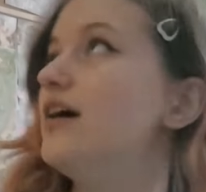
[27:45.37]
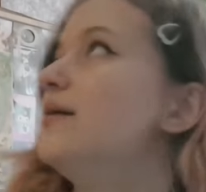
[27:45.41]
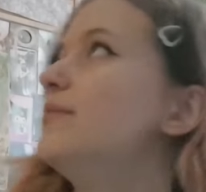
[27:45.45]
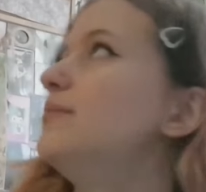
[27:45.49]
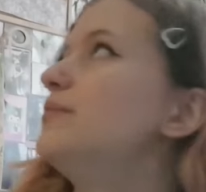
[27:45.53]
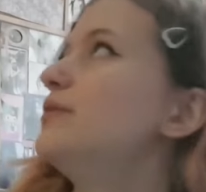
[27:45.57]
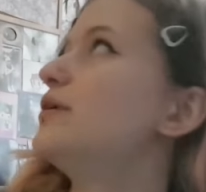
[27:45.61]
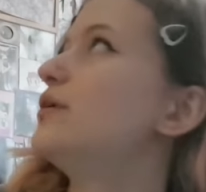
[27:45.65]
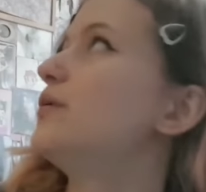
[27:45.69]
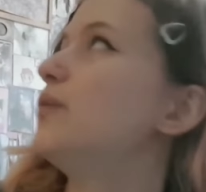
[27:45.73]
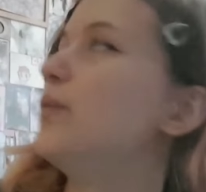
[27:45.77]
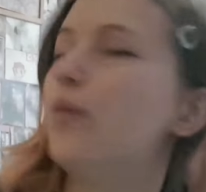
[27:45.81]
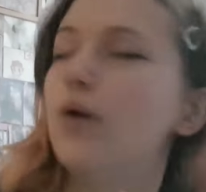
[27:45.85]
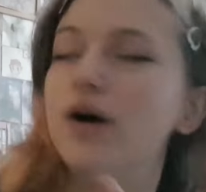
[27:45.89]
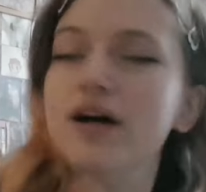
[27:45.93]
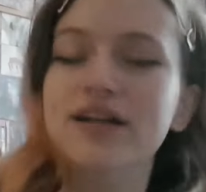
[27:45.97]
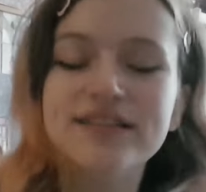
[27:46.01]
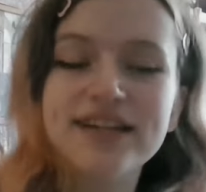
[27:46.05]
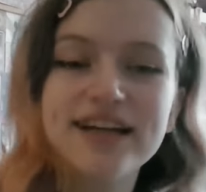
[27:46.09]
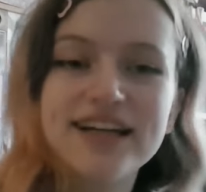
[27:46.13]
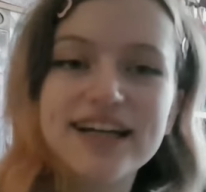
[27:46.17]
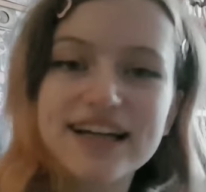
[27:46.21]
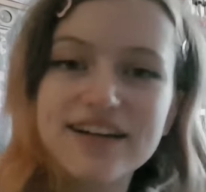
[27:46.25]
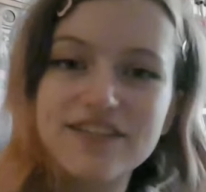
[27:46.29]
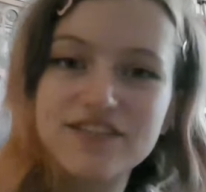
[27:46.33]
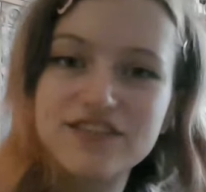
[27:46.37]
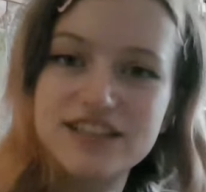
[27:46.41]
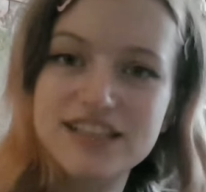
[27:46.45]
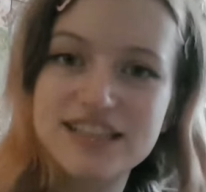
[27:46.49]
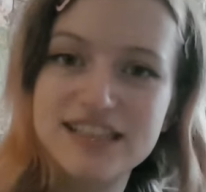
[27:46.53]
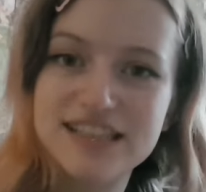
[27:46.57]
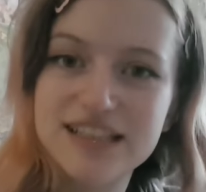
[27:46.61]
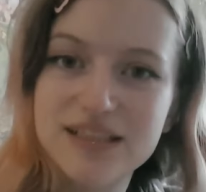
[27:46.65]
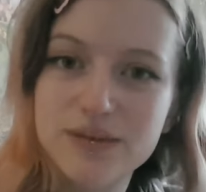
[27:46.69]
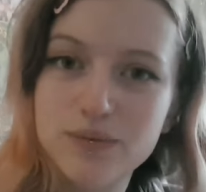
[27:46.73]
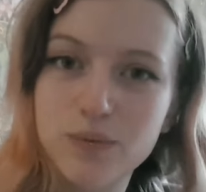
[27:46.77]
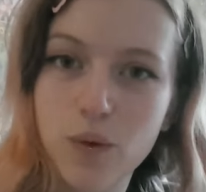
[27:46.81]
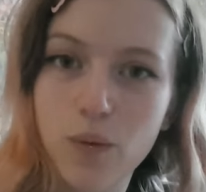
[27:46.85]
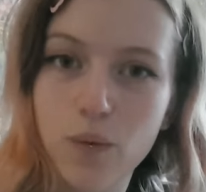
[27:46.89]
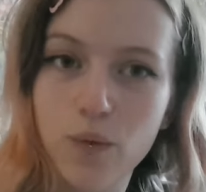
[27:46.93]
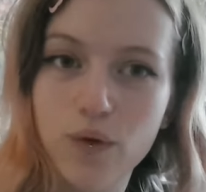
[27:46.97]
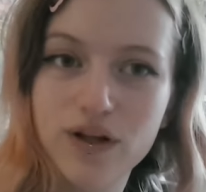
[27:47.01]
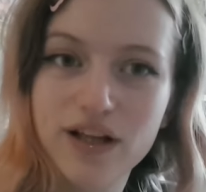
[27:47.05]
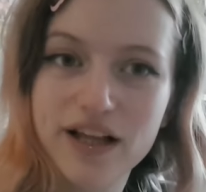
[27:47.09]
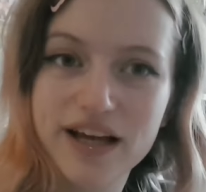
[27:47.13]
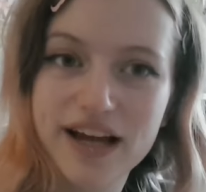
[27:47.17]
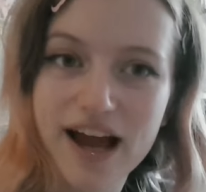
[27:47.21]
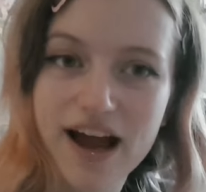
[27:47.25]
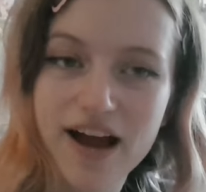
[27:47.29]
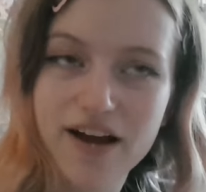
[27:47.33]
But one, I have to see what wool
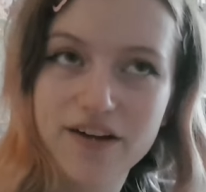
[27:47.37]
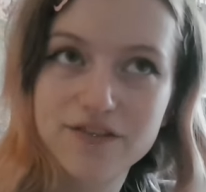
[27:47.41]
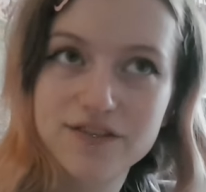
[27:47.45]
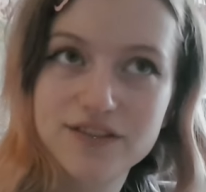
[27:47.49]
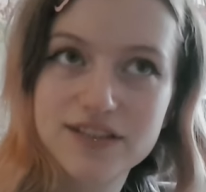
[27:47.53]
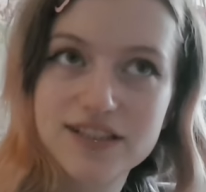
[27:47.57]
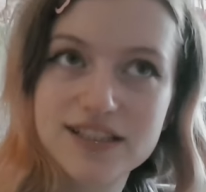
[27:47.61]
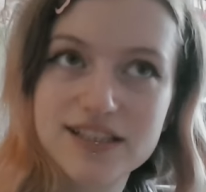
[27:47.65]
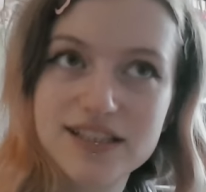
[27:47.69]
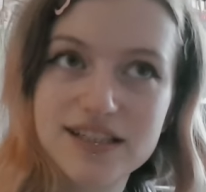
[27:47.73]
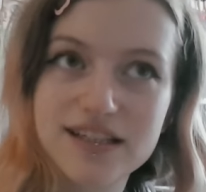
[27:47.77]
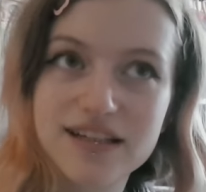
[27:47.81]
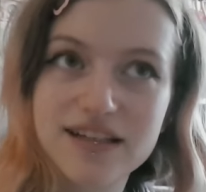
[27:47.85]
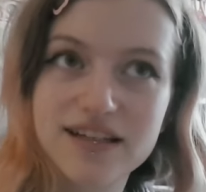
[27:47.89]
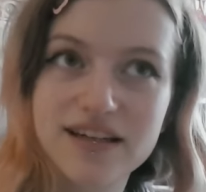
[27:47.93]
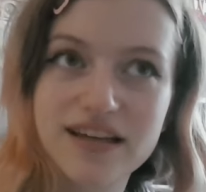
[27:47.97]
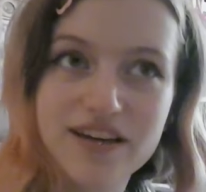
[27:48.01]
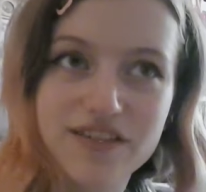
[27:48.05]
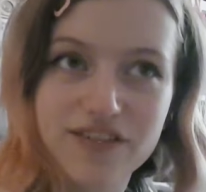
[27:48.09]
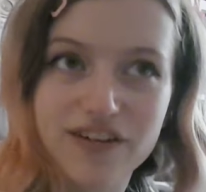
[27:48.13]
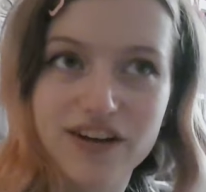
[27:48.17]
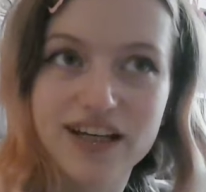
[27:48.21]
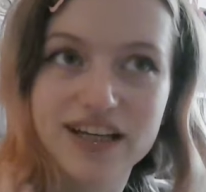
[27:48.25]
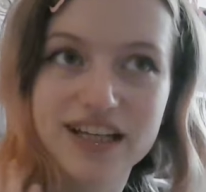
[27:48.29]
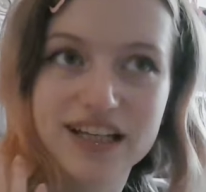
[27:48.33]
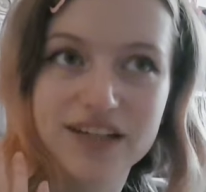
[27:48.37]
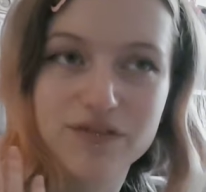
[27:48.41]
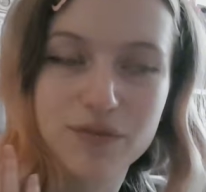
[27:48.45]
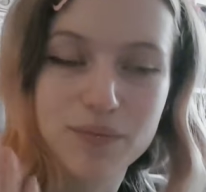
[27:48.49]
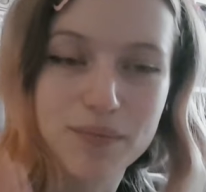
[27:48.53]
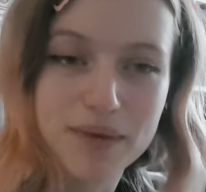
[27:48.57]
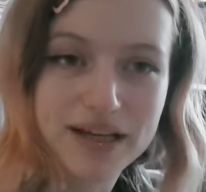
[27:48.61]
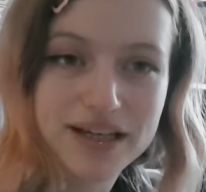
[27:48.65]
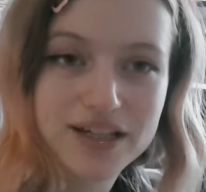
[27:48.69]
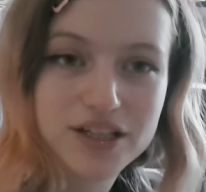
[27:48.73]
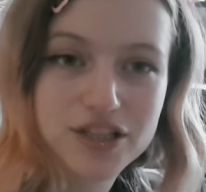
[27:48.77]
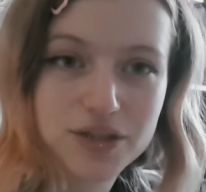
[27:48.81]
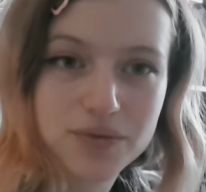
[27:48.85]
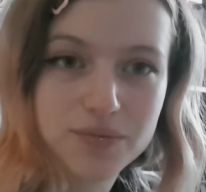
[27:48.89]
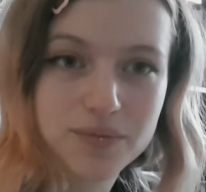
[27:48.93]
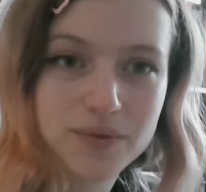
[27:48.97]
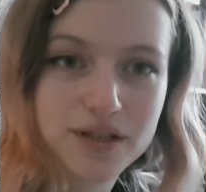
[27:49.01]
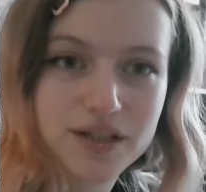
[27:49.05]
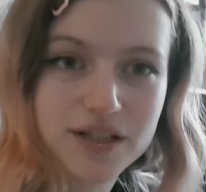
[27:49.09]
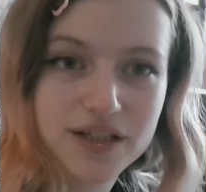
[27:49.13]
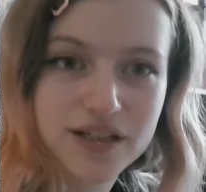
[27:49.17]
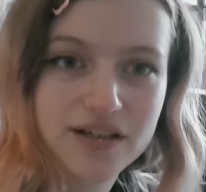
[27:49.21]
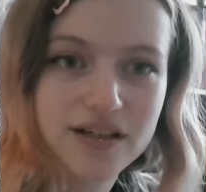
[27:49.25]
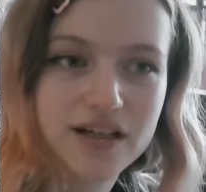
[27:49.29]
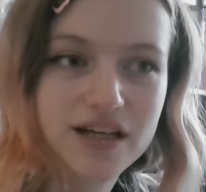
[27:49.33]
I have to see if I can even make a
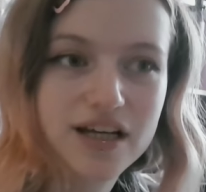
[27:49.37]
jumper.